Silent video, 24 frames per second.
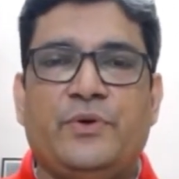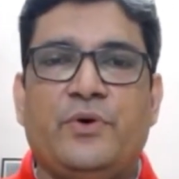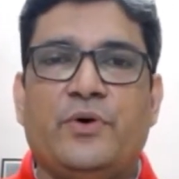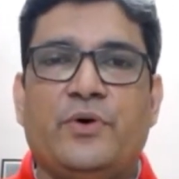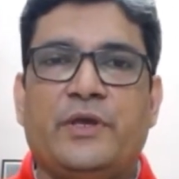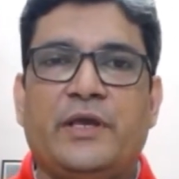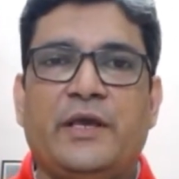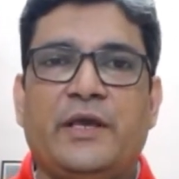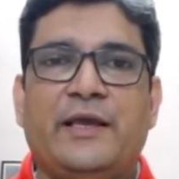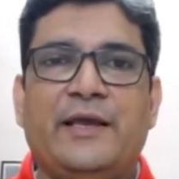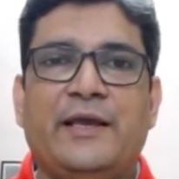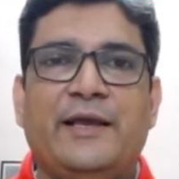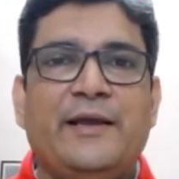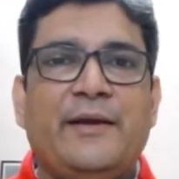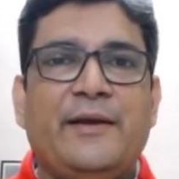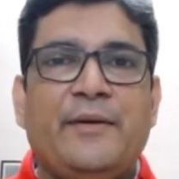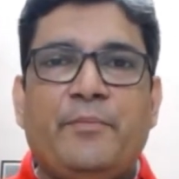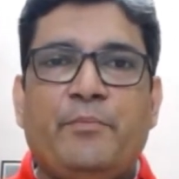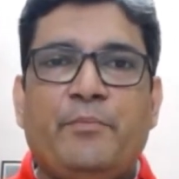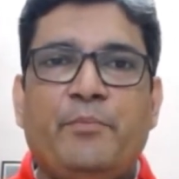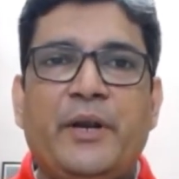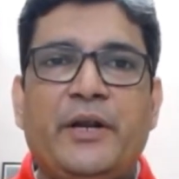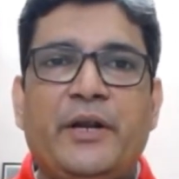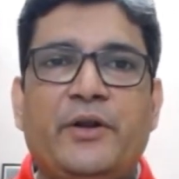Okay,
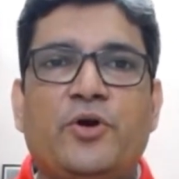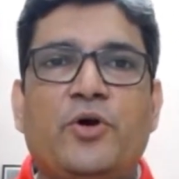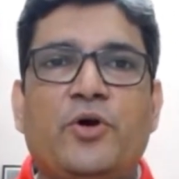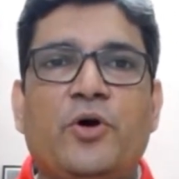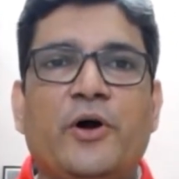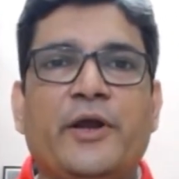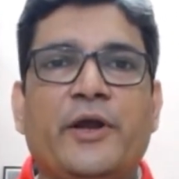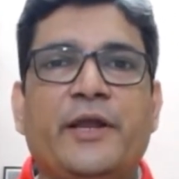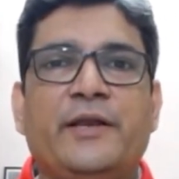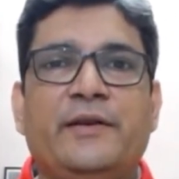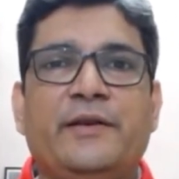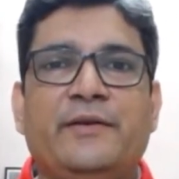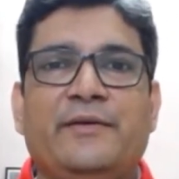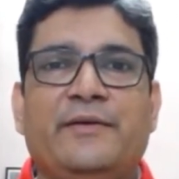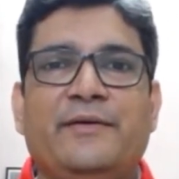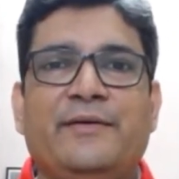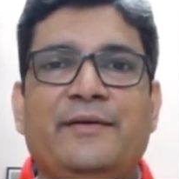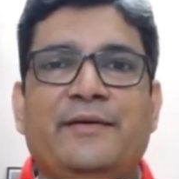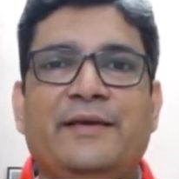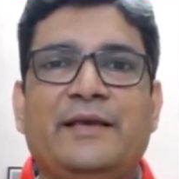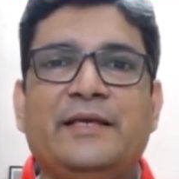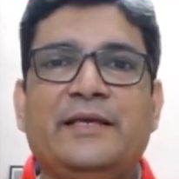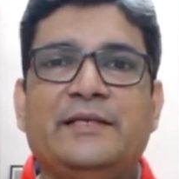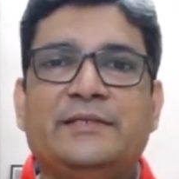Bitcoin
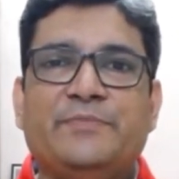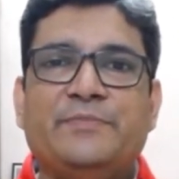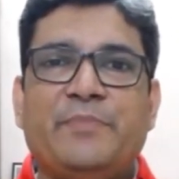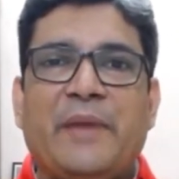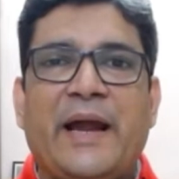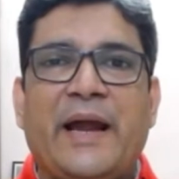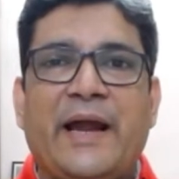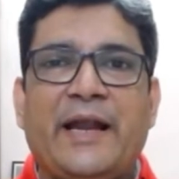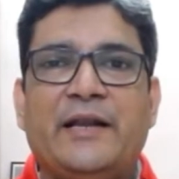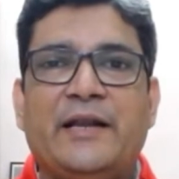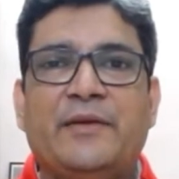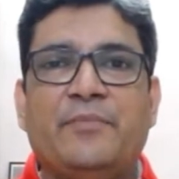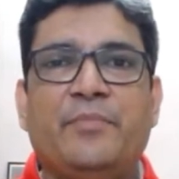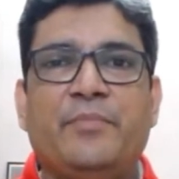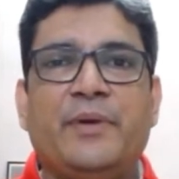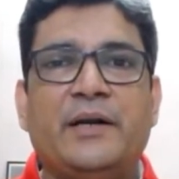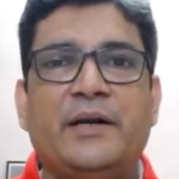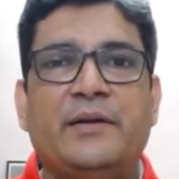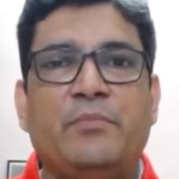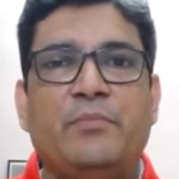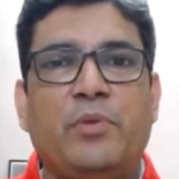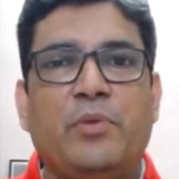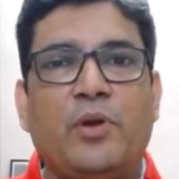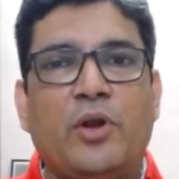is banned,
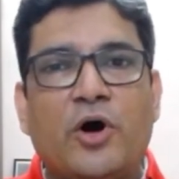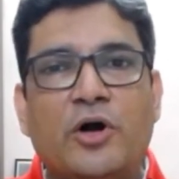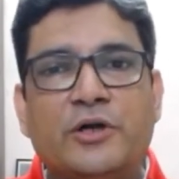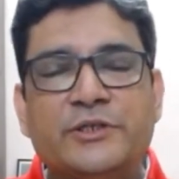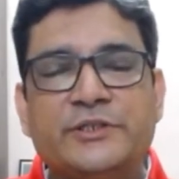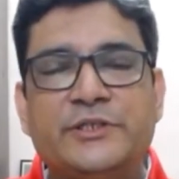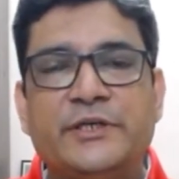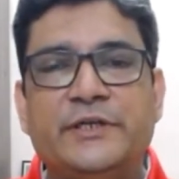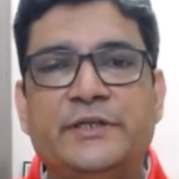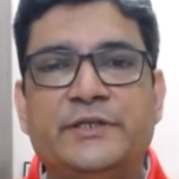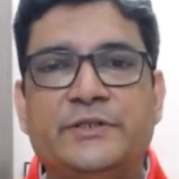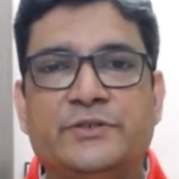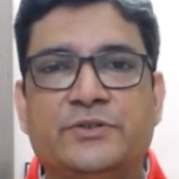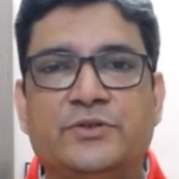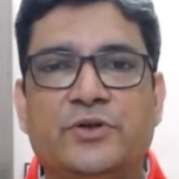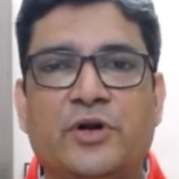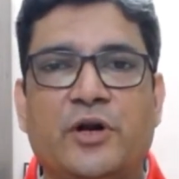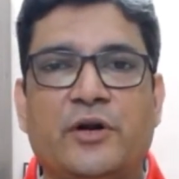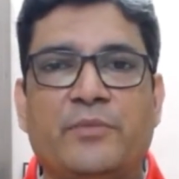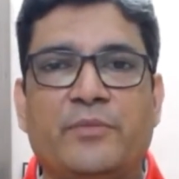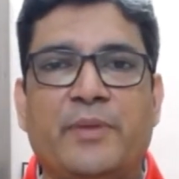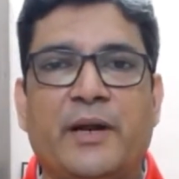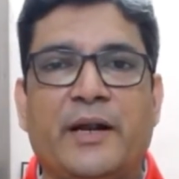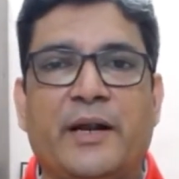but blockchain is
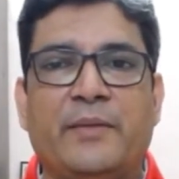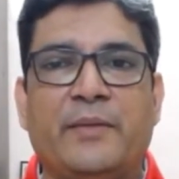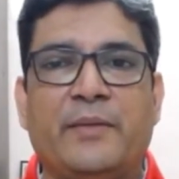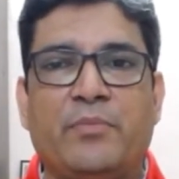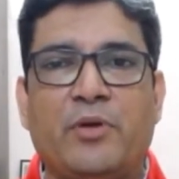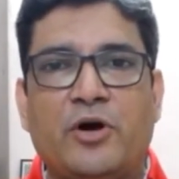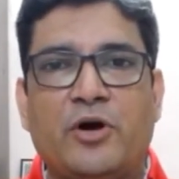not banned.